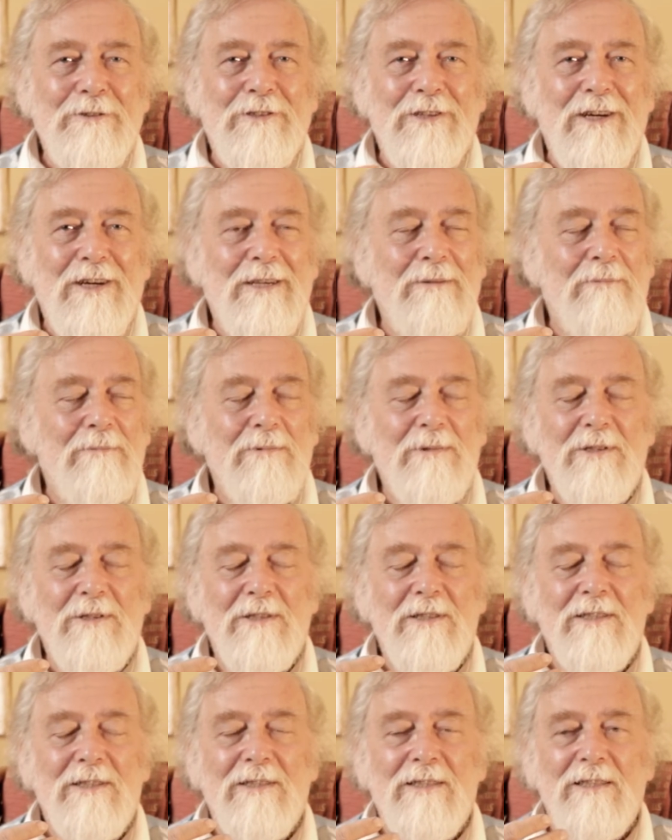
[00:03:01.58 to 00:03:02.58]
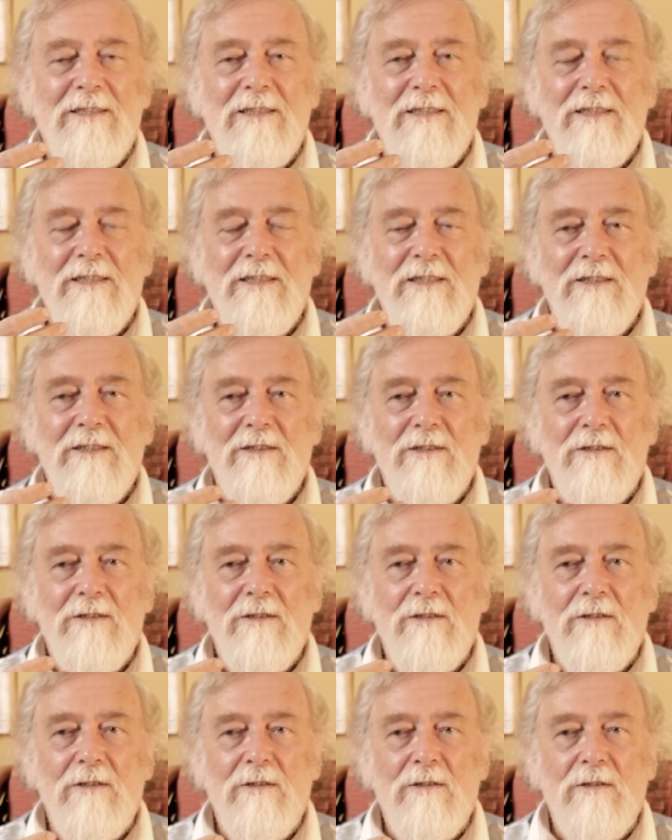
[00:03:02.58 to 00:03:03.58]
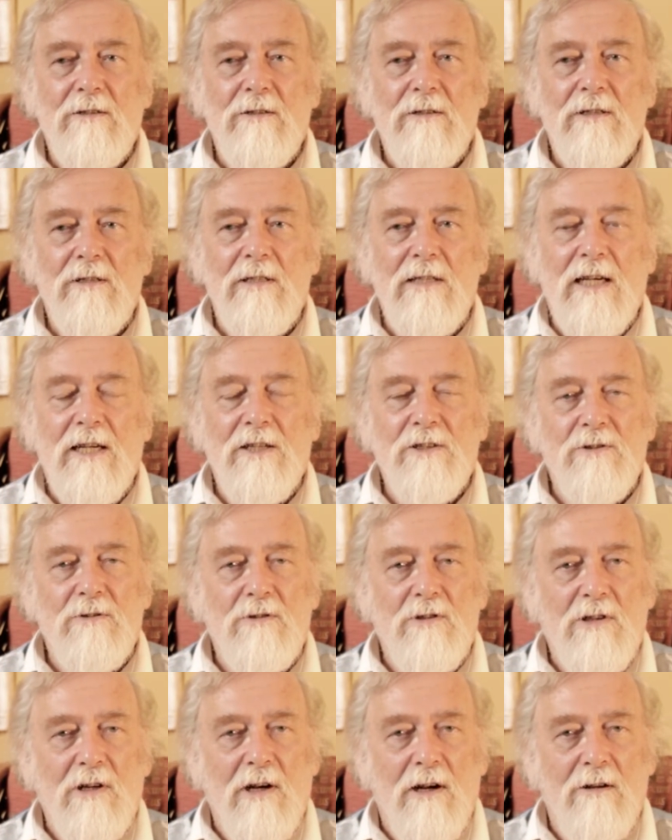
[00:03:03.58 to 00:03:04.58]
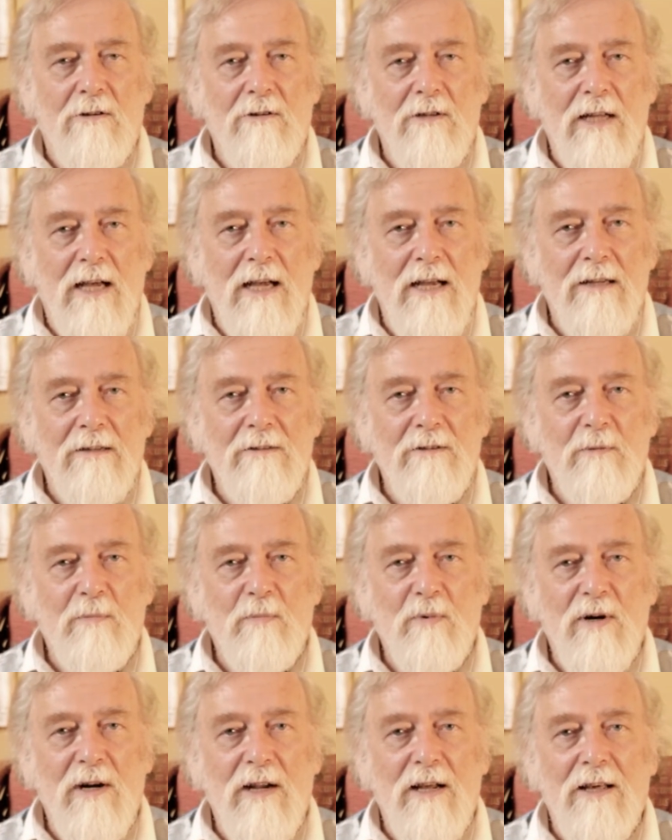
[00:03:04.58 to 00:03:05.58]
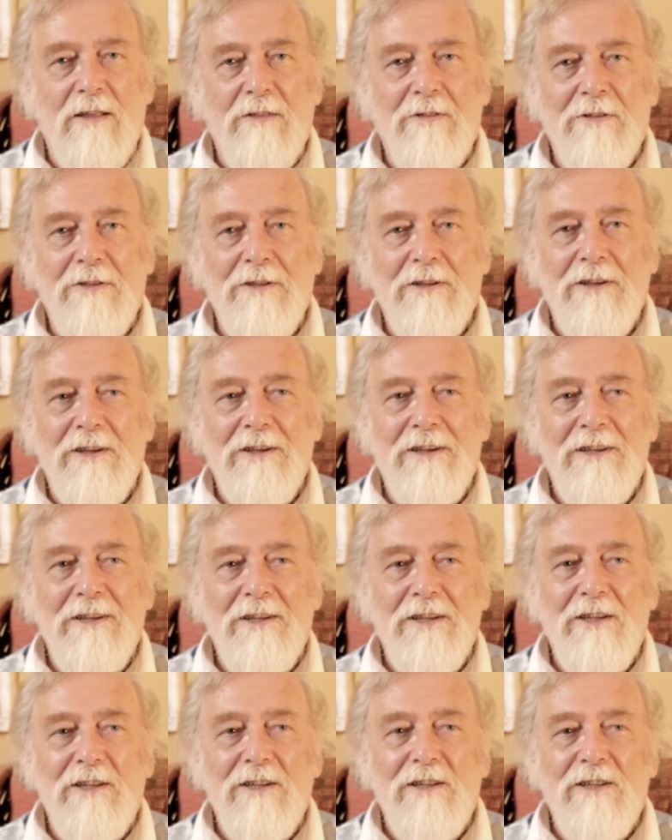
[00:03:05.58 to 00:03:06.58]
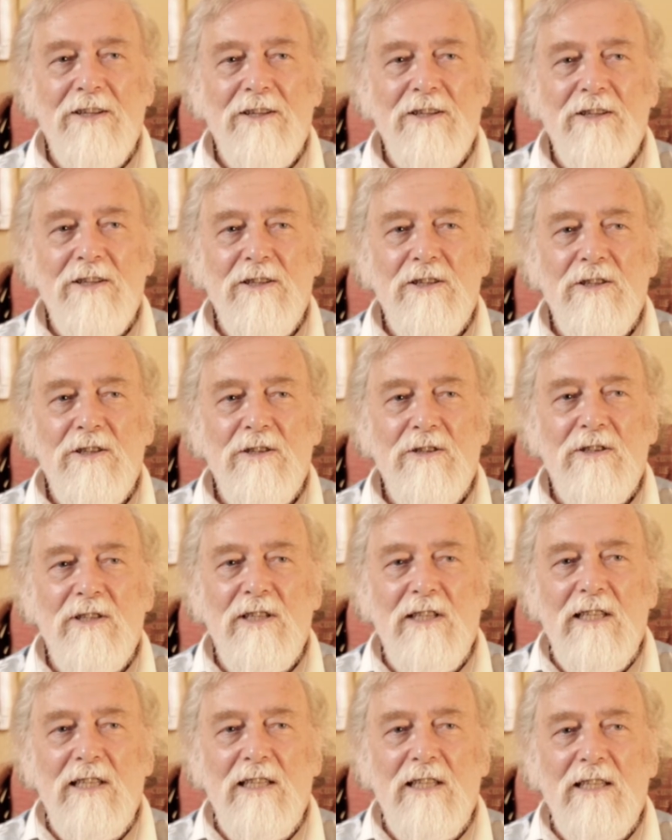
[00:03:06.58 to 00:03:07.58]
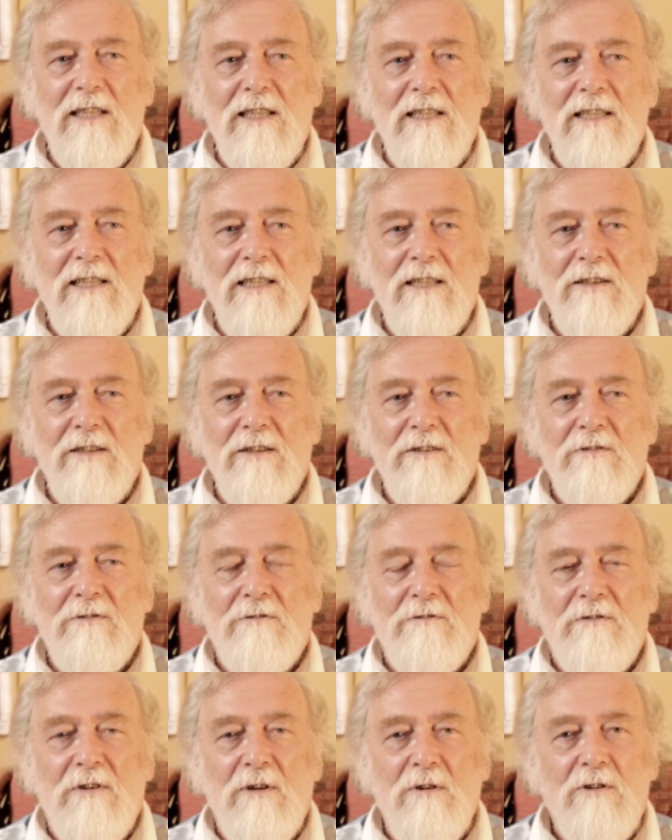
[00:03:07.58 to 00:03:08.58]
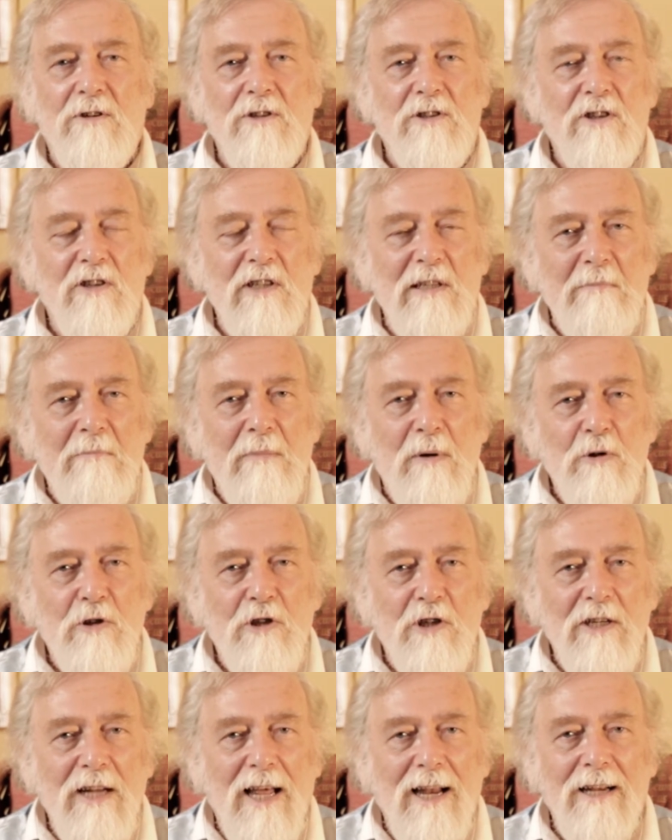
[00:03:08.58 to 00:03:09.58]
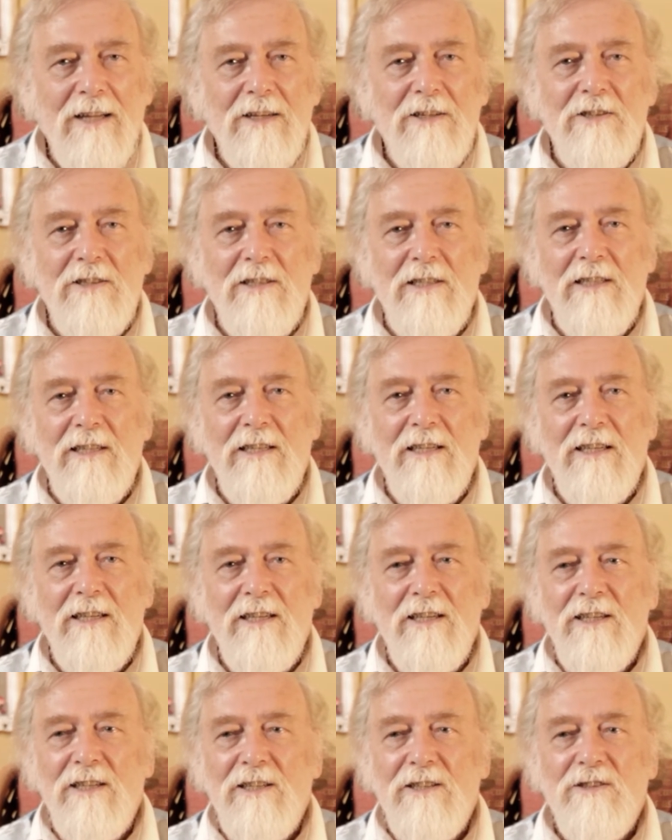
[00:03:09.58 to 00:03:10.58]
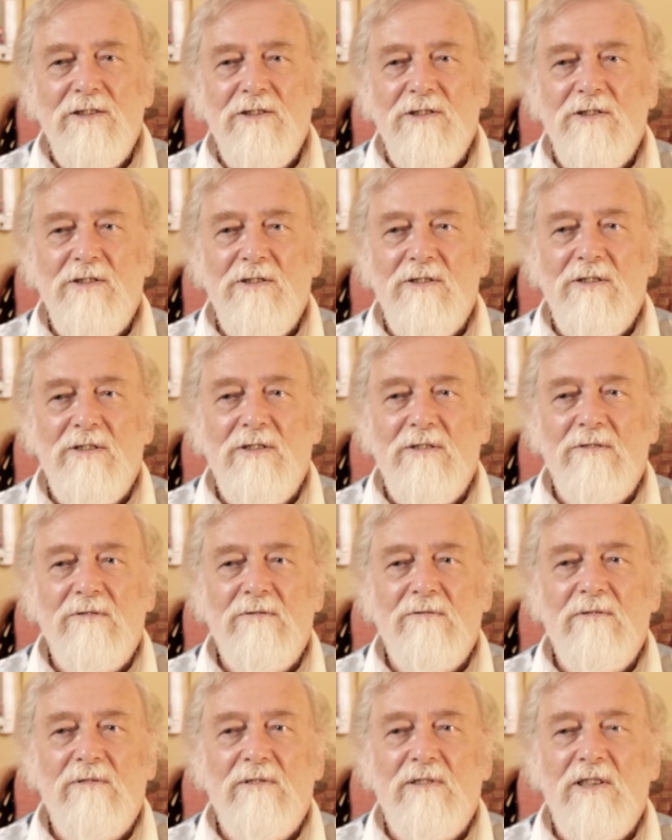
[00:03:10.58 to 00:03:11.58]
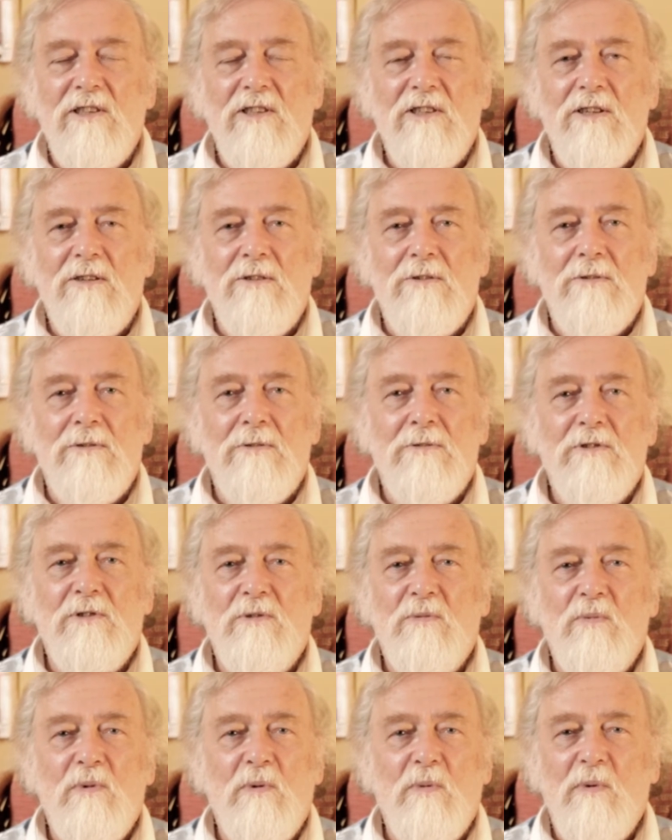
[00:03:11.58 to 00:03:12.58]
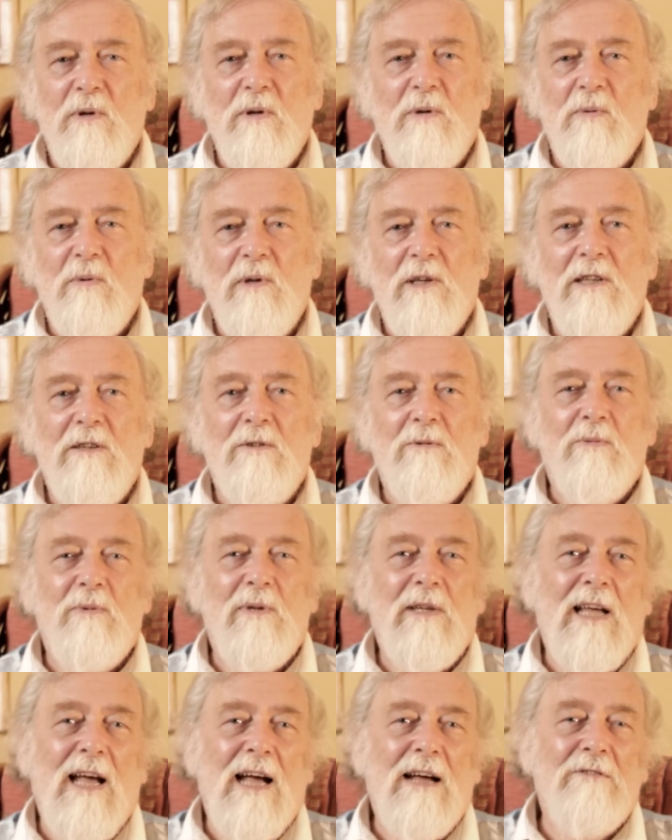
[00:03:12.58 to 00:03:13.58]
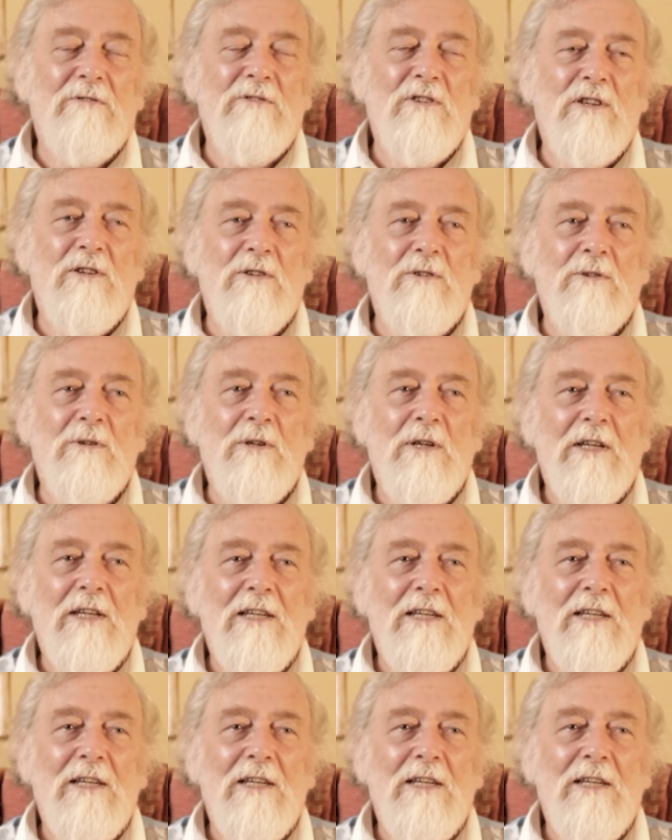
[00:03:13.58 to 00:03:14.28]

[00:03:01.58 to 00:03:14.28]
times that as you slow down the breath, the focus on emotionality just dissolves. We have no